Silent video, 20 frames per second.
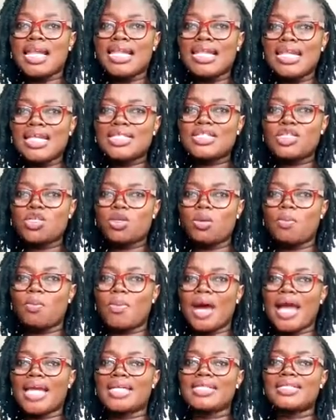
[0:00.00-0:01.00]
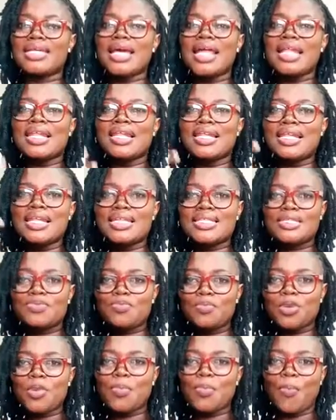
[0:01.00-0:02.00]
leads your mind,
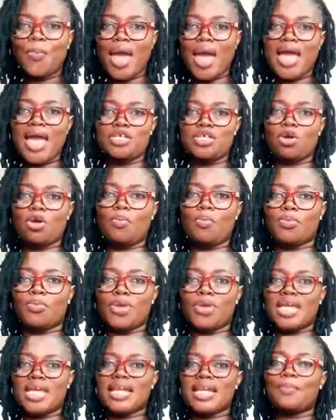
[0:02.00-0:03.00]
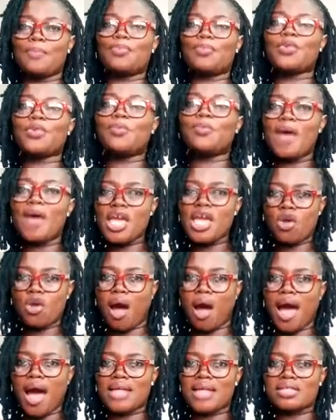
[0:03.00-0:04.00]
prepare your brain and prepare your
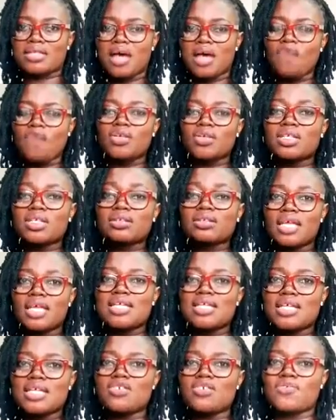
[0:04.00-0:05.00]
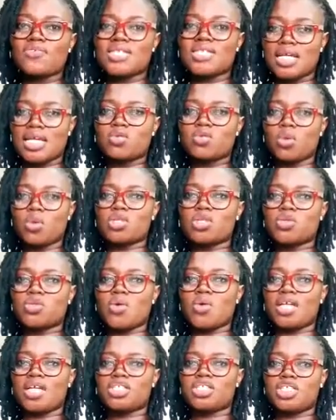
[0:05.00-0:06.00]
heart for the things that you're set to
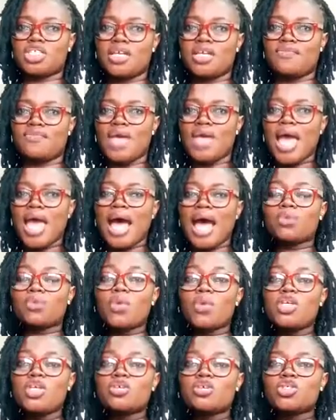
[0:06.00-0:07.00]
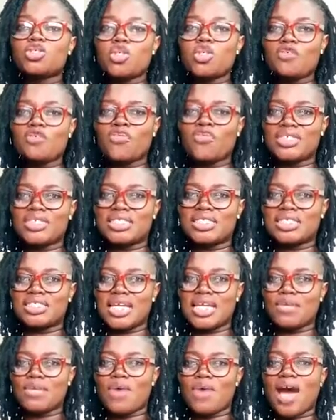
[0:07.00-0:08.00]
achieve. And when you're done for the
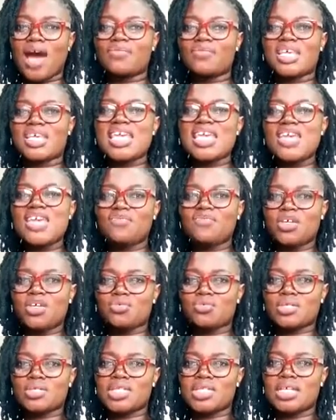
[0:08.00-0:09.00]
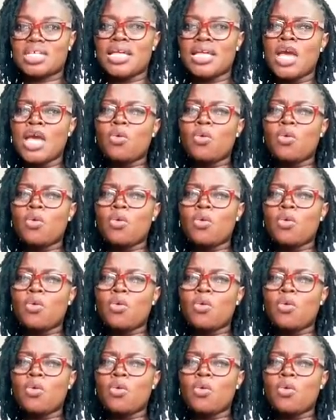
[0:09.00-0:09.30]
day, you have the evening routine.